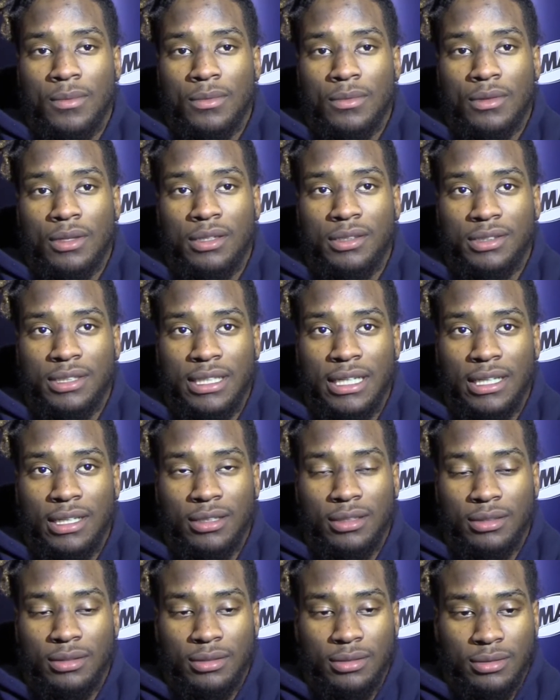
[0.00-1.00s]
Because
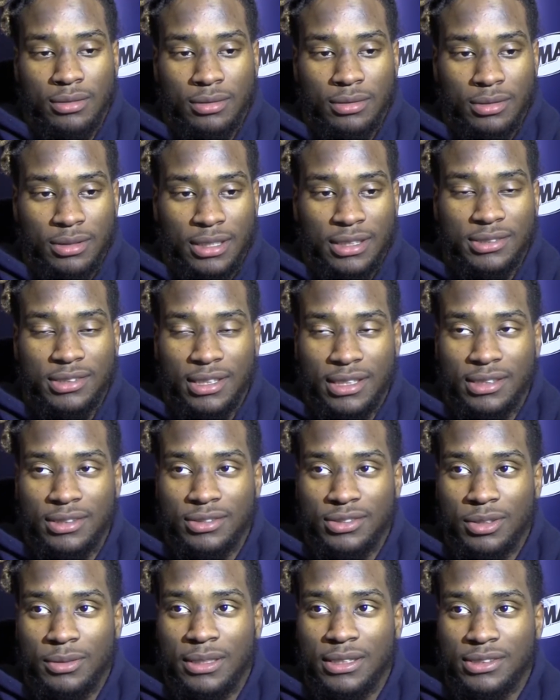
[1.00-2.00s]
that's like
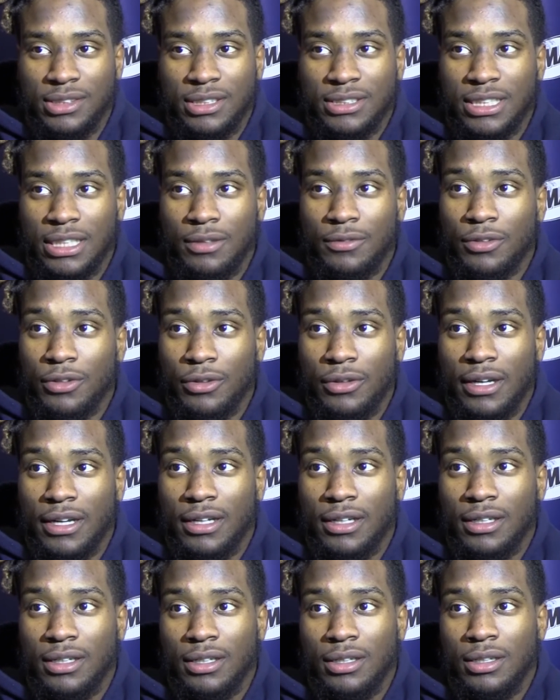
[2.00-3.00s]
something that's not taken for
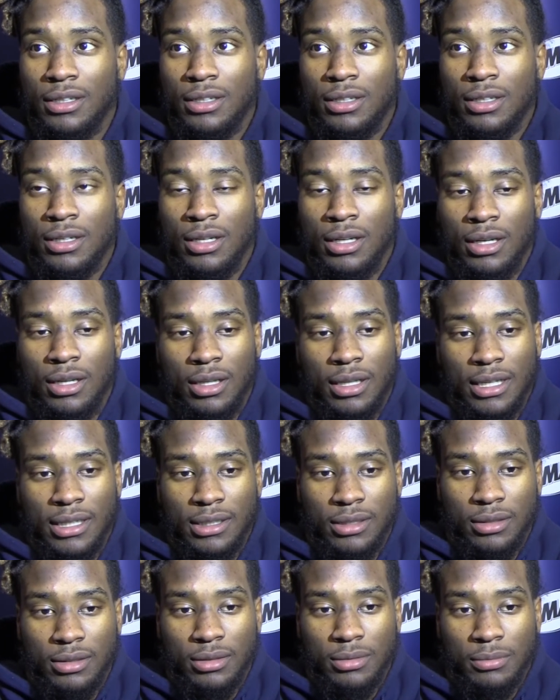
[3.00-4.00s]
granted.
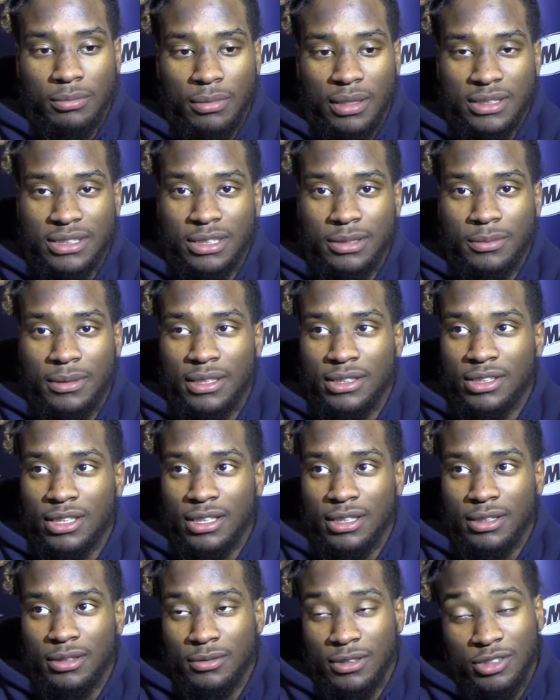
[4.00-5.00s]
Like, my teammates,
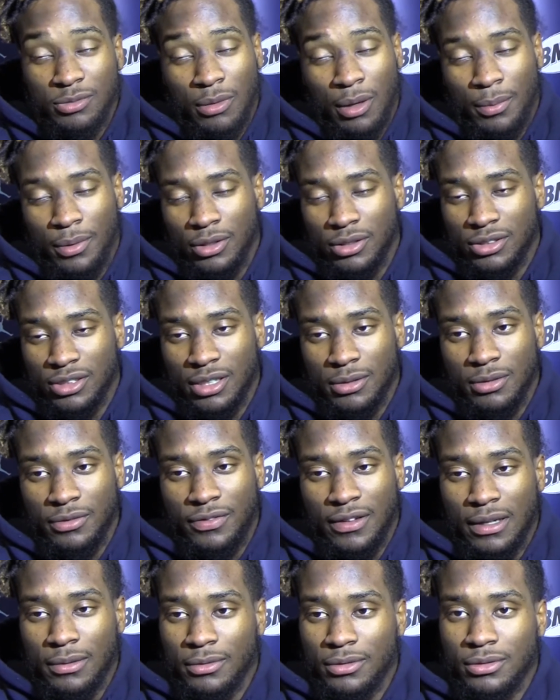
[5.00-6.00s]
like, they're my brother's like,
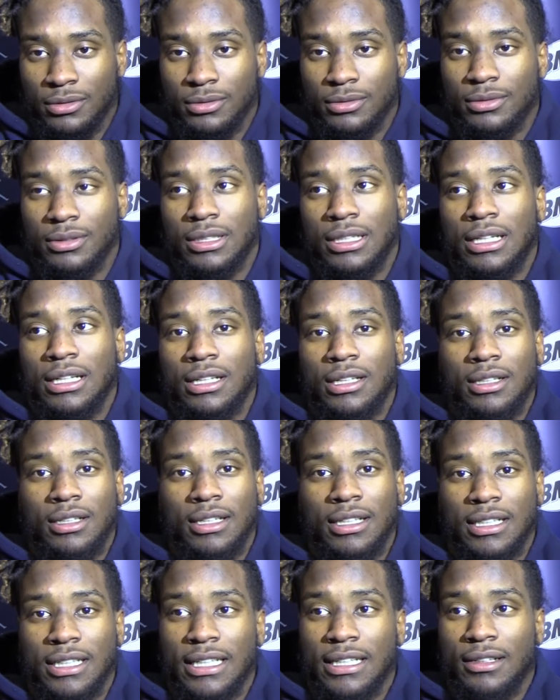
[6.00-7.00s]
family.
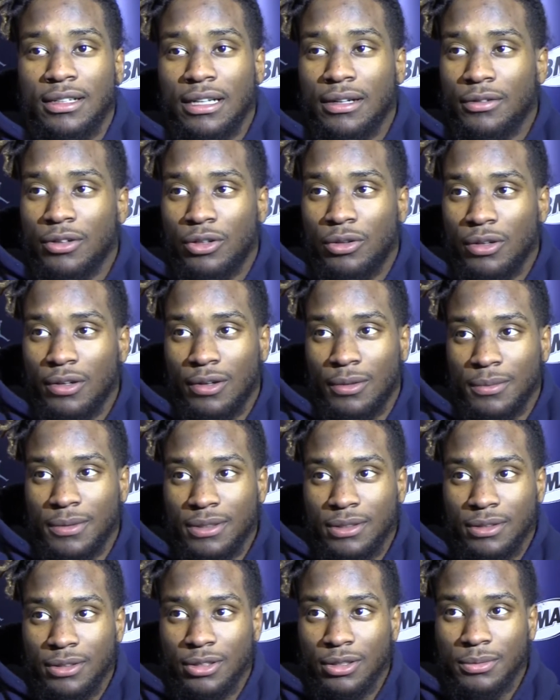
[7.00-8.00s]
And they never quit on me,
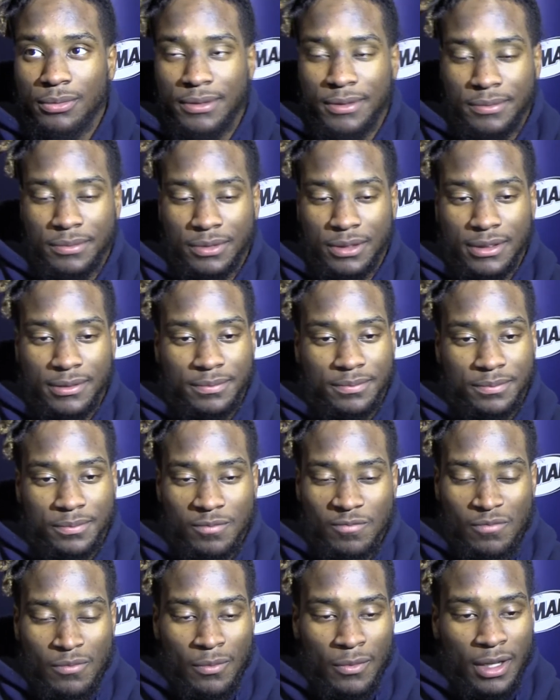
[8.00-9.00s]
you know what I
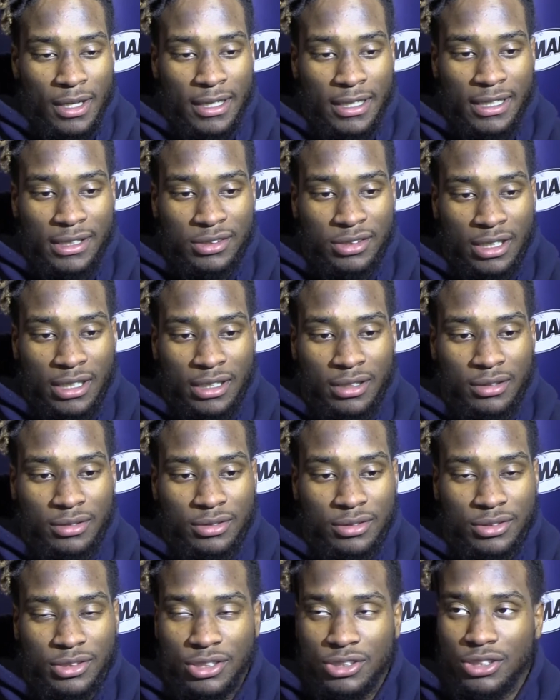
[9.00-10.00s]
mean? And that's, like,
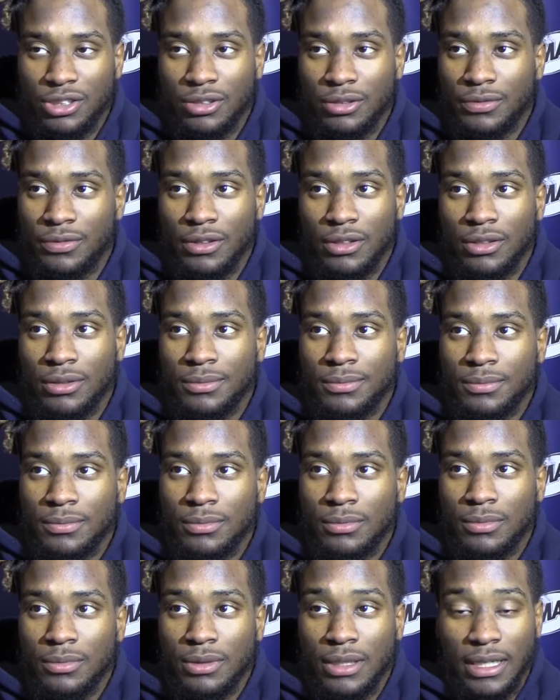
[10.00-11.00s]
such a good feeling.
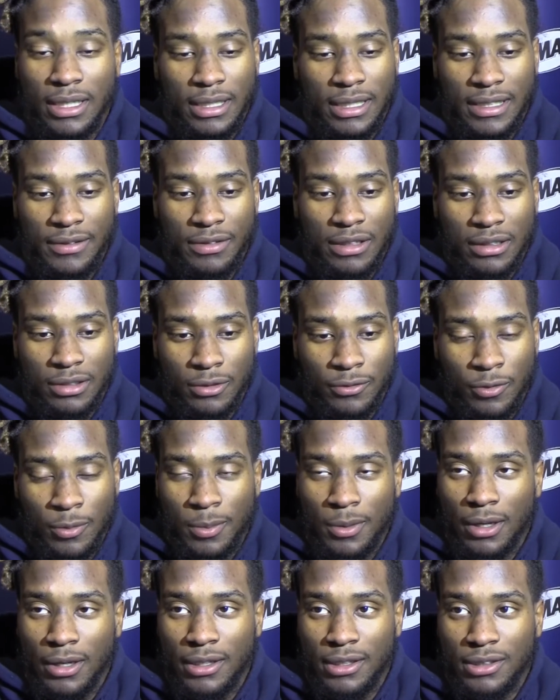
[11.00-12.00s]
Like, even after
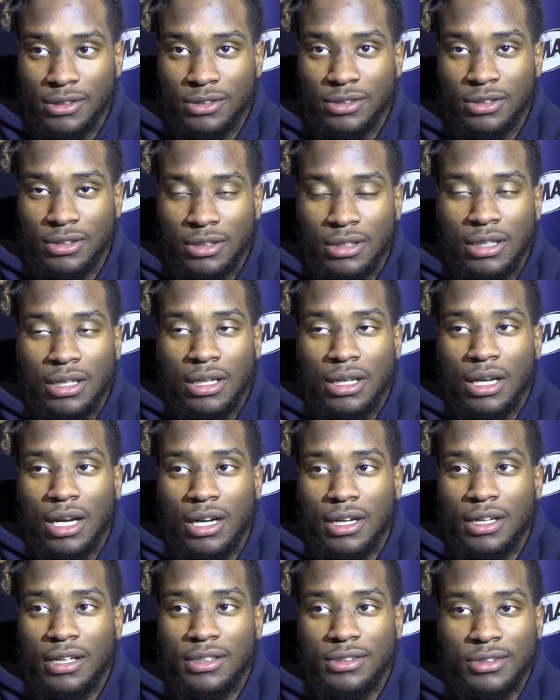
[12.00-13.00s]
football ends,
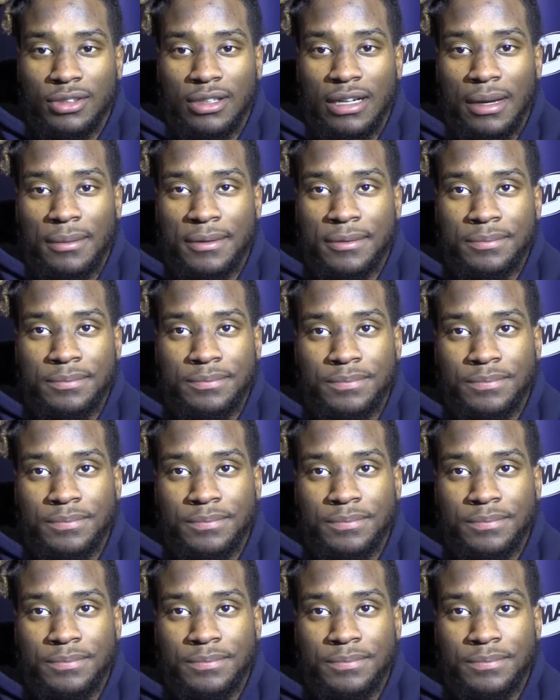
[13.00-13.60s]
I know they still got me.